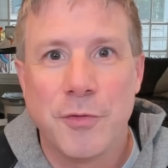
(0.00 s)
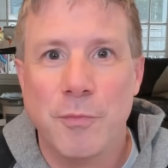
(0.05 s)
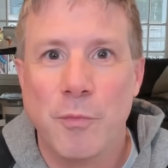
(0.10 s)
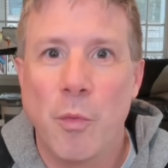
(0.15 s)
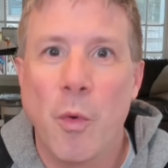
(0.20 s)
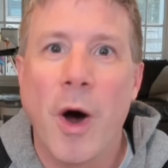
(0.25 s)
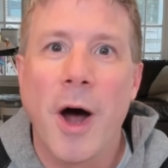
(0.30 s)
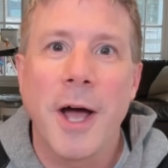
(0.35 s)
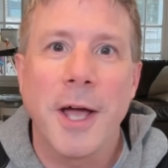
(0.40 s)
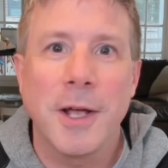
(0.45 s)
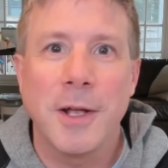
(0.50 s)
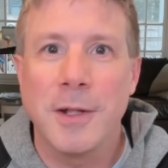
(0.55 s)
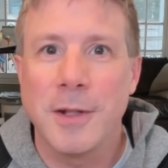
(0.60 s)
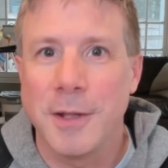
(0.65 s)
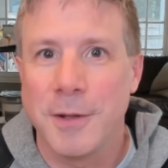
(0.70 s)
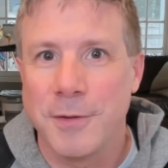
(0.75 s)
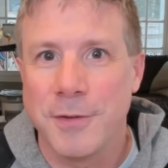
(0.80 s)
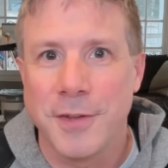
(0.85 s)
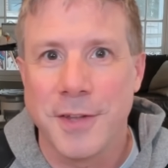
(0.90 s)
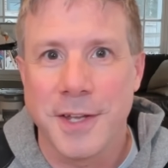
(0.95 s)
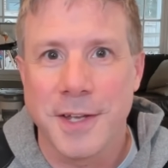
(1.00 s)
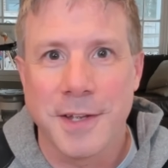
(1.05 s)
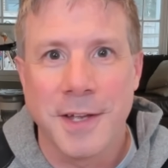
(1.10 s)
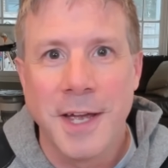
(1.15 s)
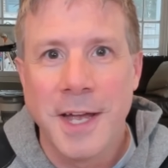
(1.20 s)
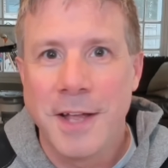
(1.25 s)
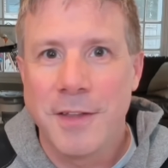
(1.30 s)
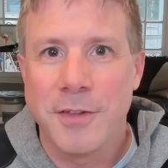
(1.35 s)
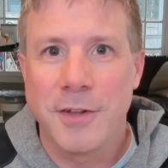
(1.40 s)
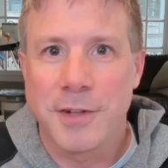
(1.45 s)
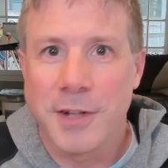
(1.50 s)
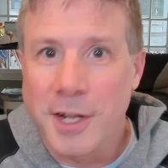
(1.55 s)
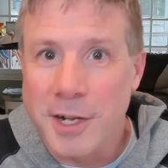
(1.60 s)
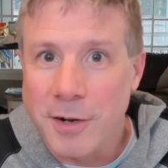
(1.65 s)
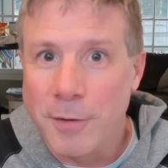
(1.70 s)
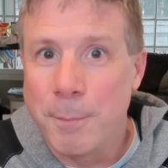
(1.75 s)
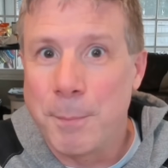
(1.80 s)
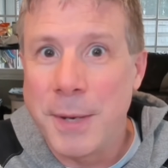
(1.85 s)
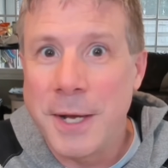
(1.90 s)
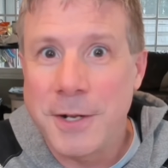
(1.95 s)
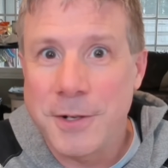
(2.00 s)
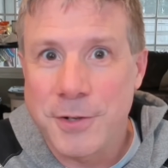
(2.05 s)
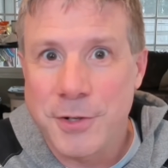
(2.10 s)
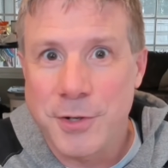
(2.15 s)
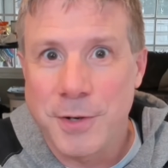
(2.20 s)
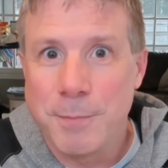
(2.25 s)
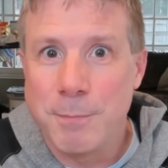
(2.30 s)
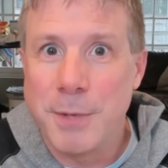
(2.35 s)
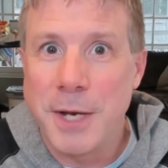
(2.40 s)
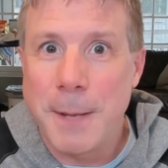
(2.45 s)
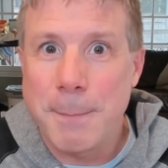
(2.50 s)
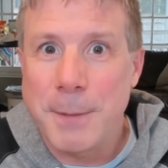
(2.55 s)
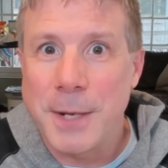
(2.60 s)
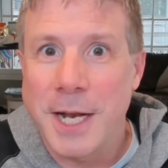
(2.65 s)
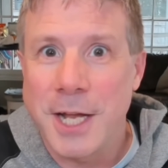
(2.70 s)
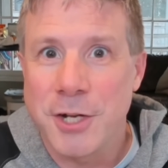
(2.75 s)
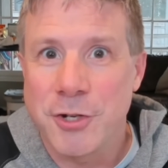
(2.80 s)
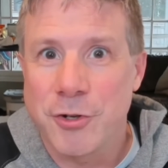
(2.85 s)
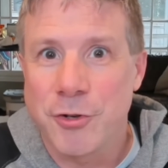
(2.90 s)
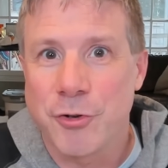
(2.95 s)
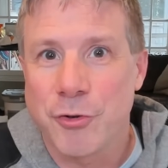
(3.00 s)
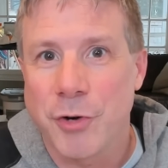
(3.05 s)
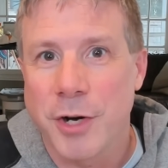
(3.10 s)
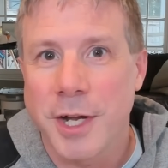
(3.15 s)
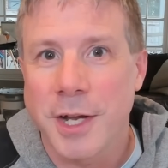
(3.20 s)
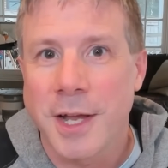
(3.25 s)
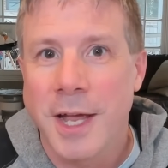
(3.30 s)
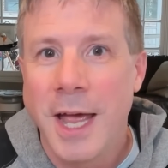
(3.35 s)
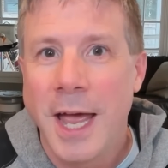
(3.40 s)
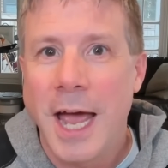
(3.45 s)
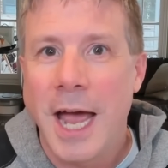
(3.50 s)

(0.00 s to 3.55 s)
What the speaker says: while and the little bit manipulation trick,